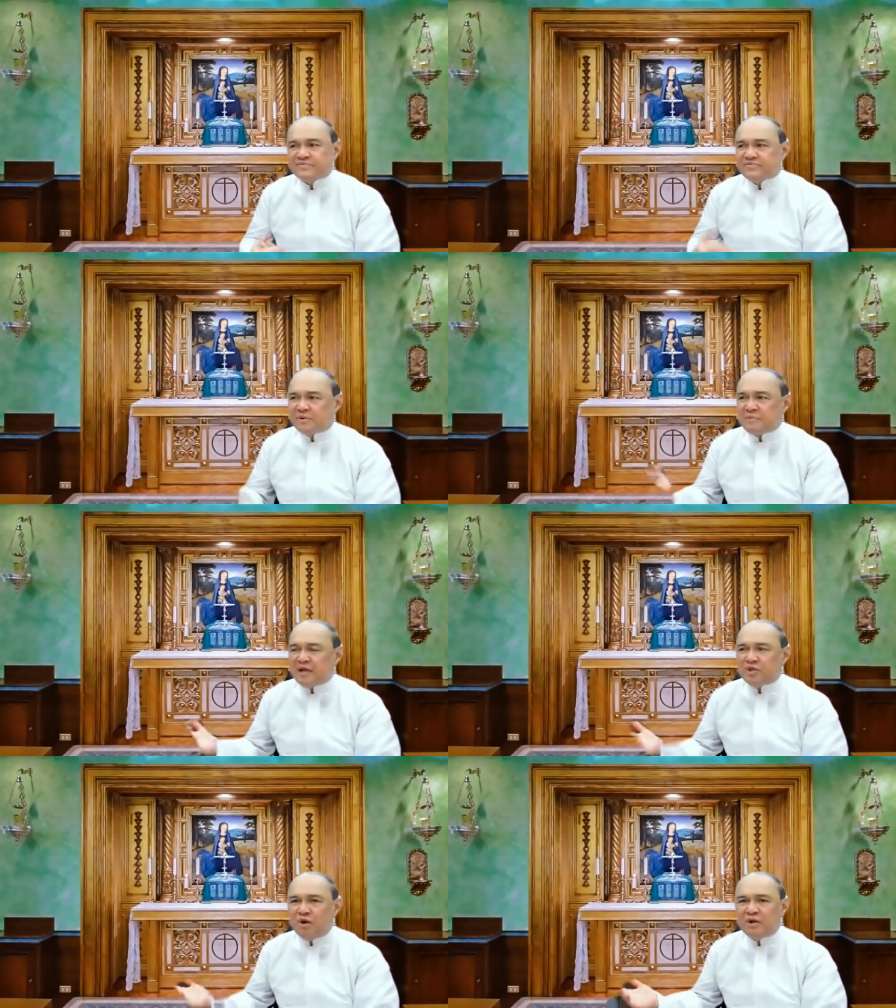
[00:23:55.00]
From
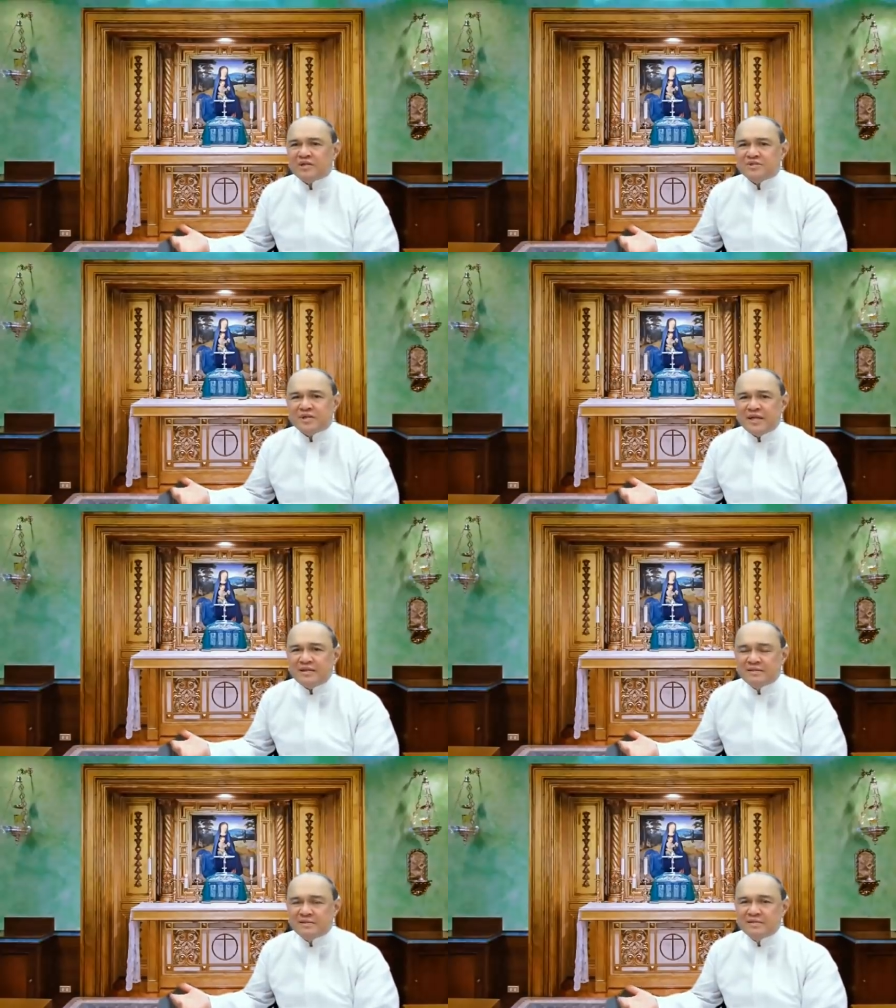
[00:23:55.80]
idolatry
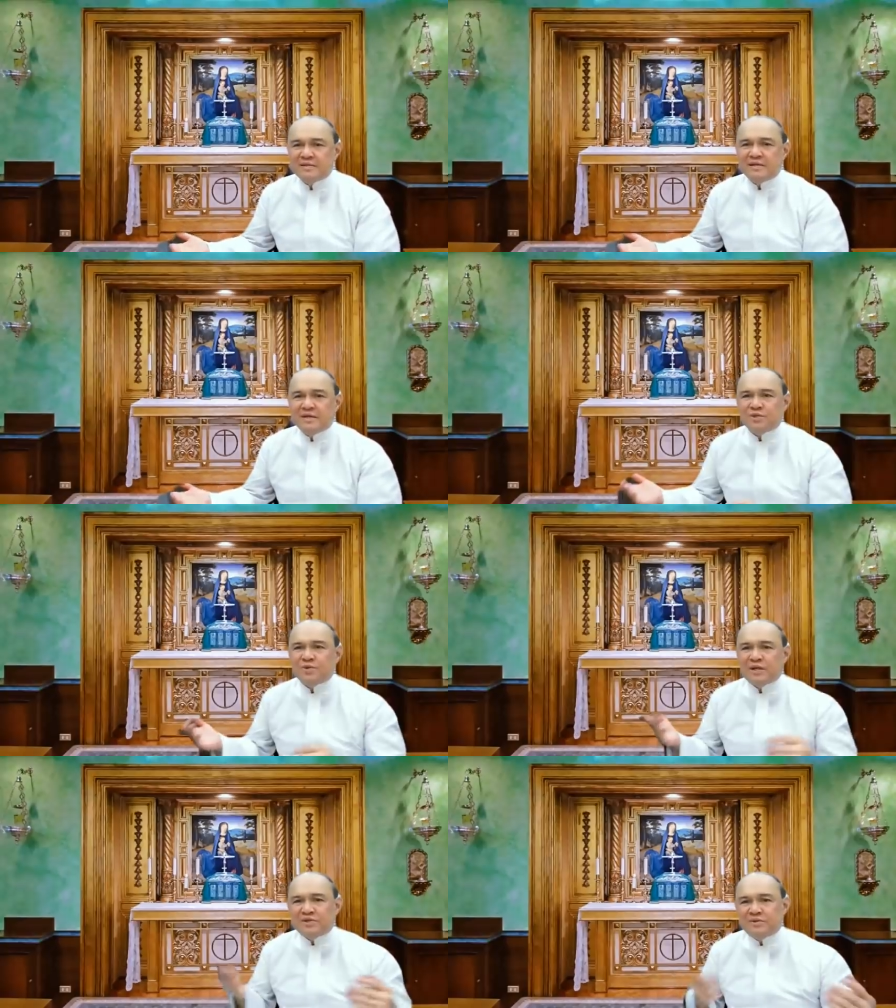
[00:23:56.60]

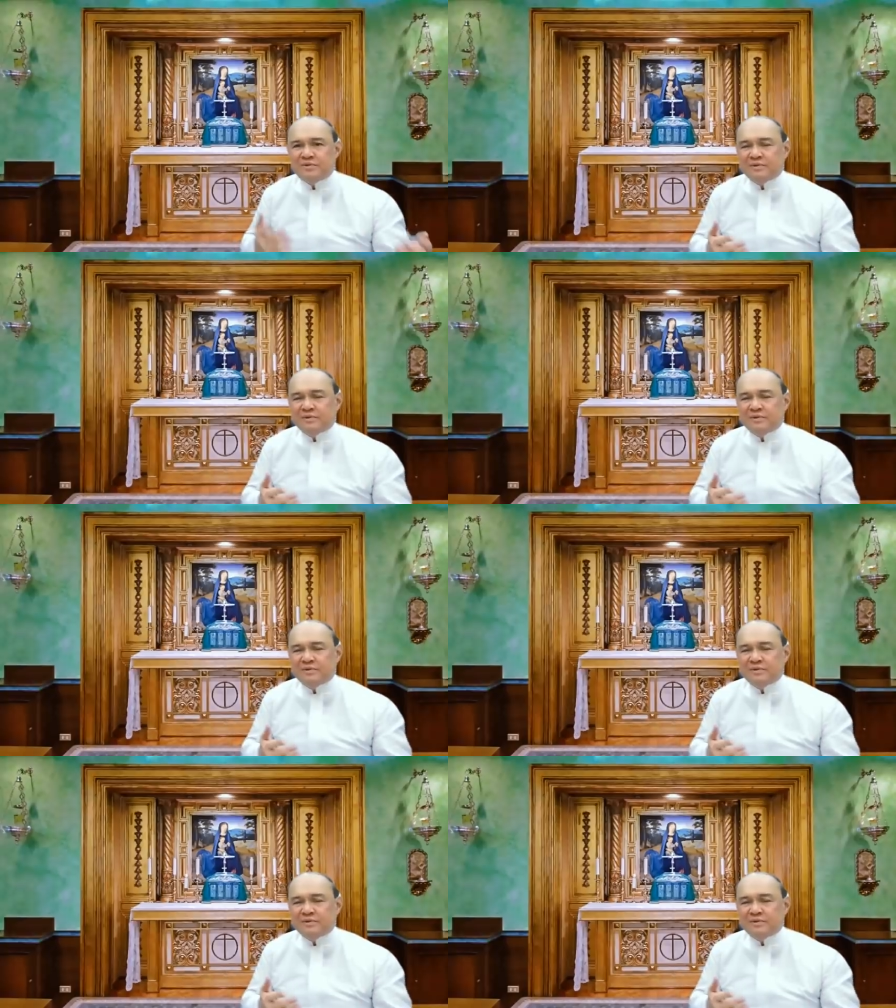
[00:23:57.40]
to ad-